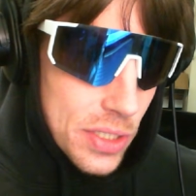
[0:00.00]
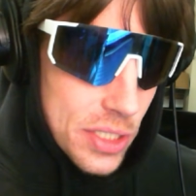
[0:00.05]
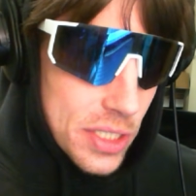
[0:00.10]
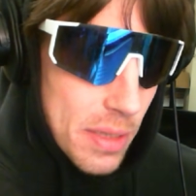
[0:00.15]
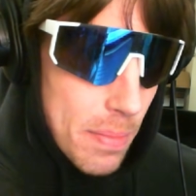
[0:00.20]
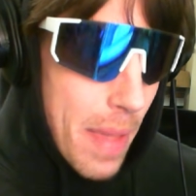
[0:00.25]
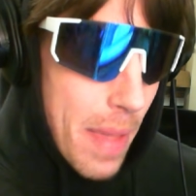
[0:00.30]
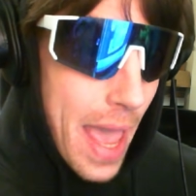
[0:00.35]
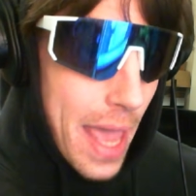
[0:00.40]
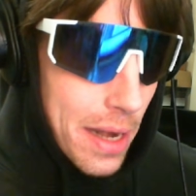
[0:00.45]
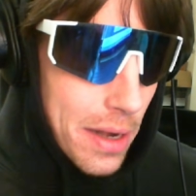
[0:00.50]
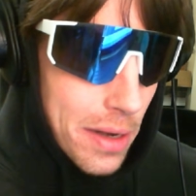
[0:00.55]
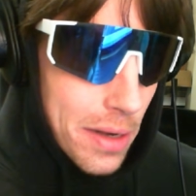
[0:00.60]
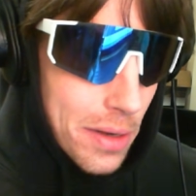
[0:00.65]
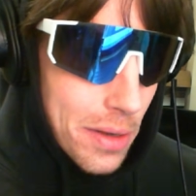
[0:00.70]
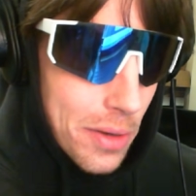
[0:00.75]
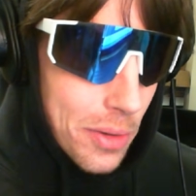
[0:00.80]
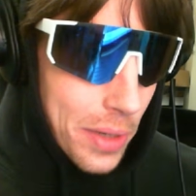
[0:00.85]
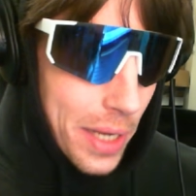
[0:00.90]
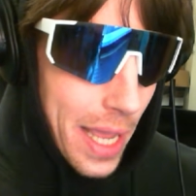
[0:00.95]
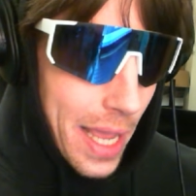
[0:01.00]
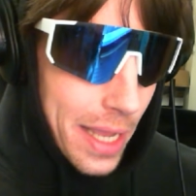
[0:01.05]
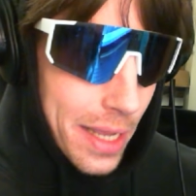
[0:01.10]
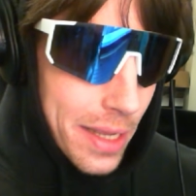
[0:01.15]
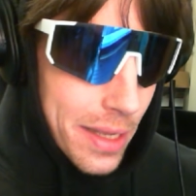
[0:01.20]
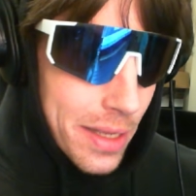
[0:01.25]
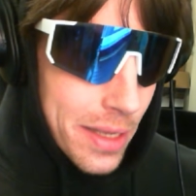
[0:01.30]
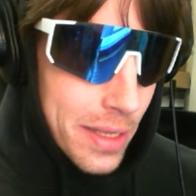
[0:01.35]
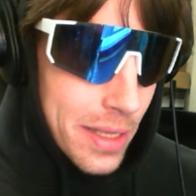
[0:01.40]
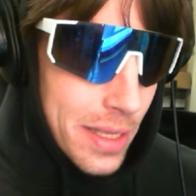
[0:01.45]
to men, okay?
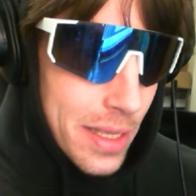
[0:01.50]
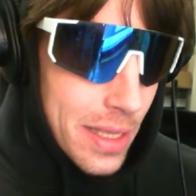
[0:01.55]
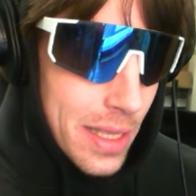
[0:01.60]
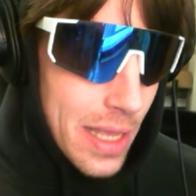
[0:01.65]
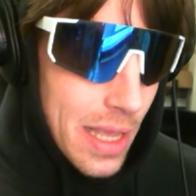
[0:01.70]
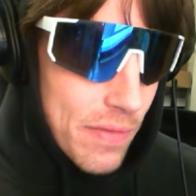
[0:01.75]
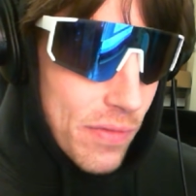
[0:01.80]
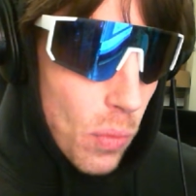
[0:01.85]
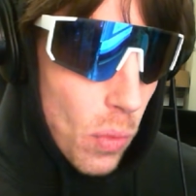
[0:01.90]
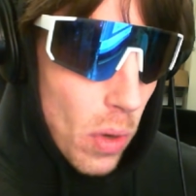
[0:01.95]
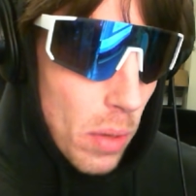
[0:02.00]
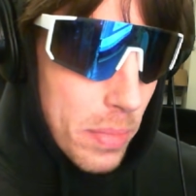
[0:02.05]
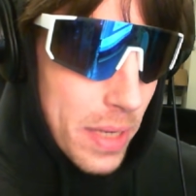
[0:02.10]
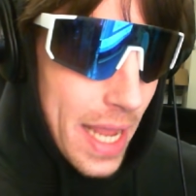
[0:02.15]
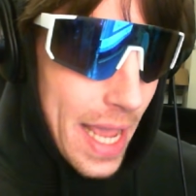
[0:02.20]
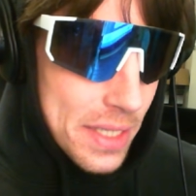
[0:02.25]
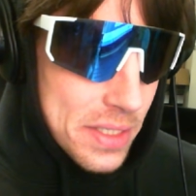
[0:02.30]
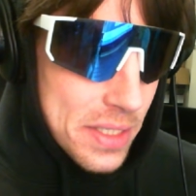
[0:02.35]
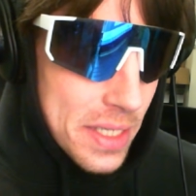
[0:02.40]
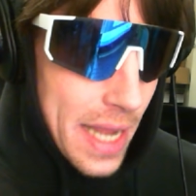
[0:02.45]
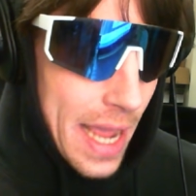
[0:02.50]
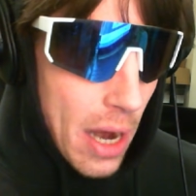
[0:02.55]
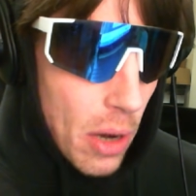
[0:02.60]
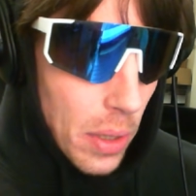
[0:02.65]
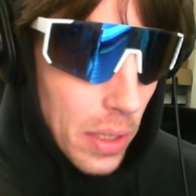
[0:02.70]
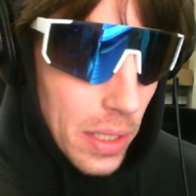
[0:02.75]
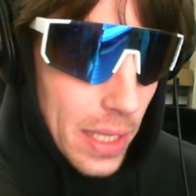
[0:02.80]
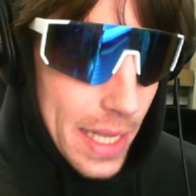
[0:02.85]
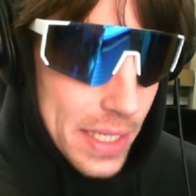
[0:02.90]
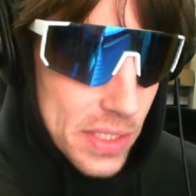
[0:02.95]
If a woman has an
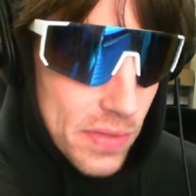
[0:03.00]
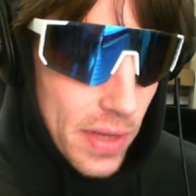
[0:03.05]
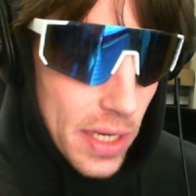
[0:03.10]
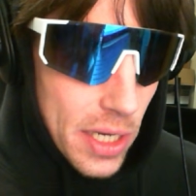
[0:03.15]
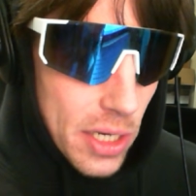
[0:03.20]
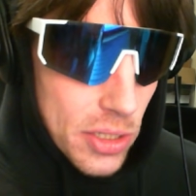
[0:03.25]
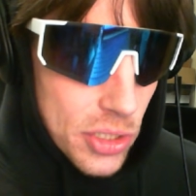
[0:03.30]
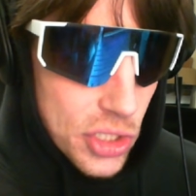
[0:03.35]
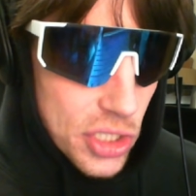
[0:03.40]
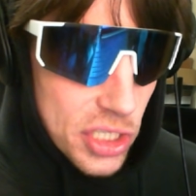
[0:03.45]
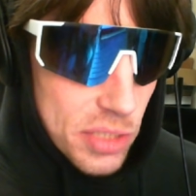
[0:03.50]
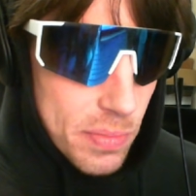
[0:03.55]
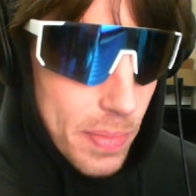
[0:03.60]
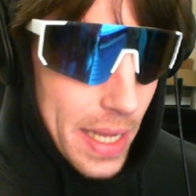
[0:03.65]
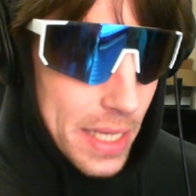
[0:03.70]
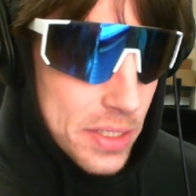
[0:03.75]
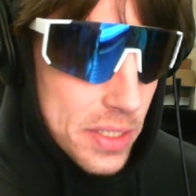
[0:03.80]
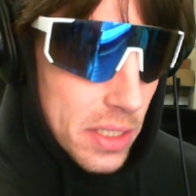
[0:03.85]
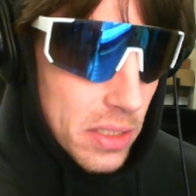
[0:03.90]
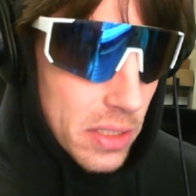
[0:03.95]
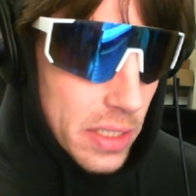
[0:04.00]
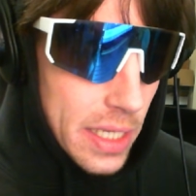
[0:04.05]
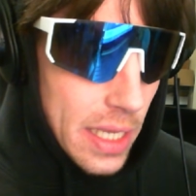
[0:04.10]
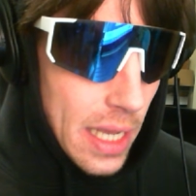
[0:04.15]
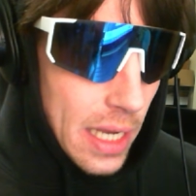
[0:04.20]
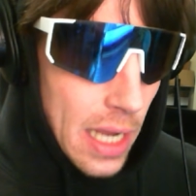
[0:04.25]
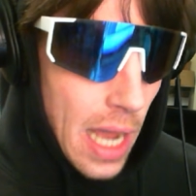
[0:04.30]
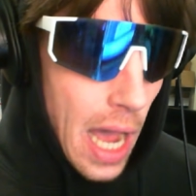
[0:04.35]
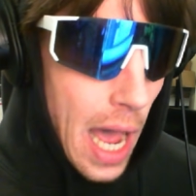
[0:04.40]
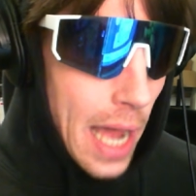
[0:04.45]
hourglass figure, she's basically
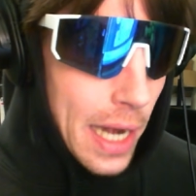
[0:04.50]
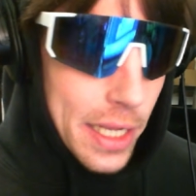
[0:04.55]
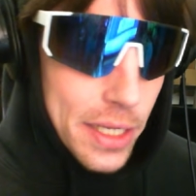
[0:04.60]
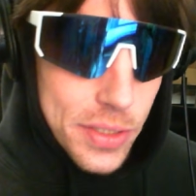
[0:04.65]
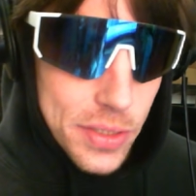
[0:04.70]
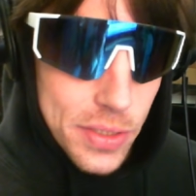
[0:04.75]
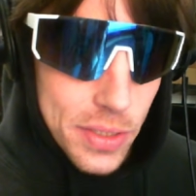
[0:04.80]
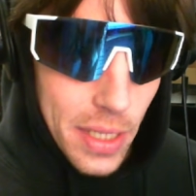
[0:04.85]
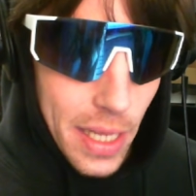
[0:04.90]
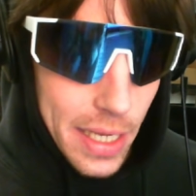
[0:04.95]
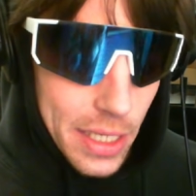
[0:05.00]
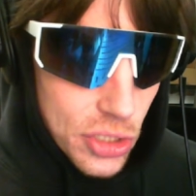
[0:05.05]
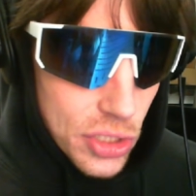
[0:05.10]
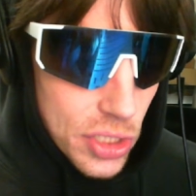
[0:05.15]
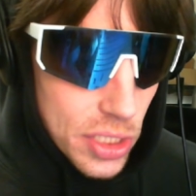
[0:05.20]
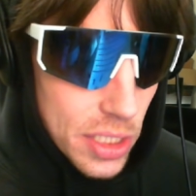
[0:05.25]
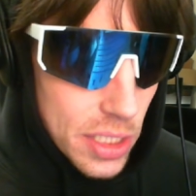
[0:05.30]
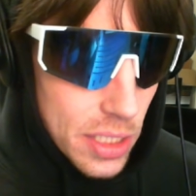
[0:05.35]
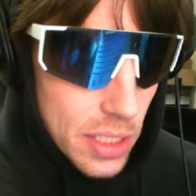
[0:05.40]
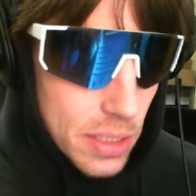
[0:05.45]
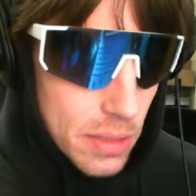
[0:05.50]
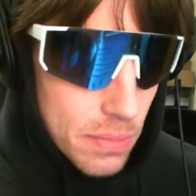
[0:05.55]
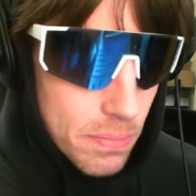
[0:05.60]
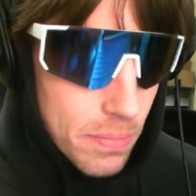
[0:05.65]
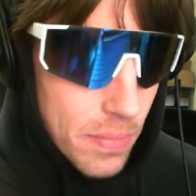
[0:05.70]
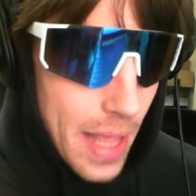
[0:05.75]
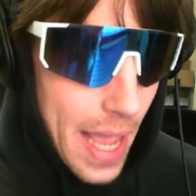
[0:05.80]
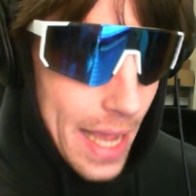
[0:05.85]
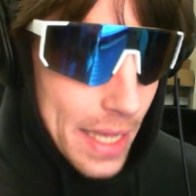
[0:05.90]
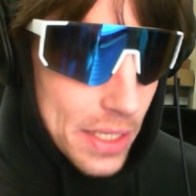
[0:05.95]
a goddess. Like, she
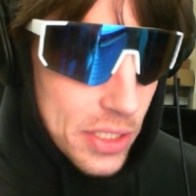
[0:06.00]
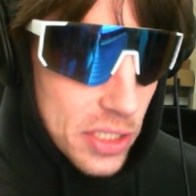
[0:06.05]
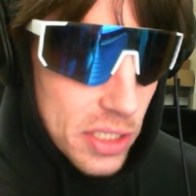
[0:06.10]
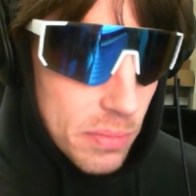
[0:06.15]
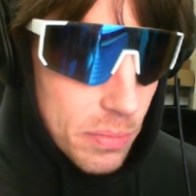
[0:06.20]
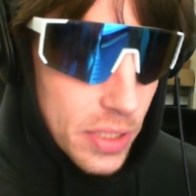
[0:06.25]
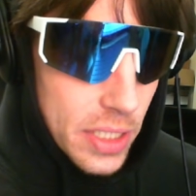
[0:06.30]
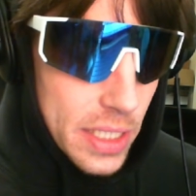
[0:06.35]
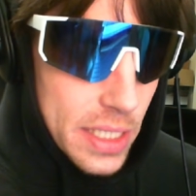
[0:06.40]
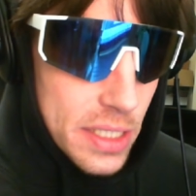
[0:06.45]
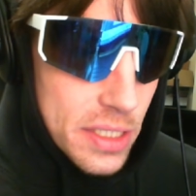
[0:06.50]
has complete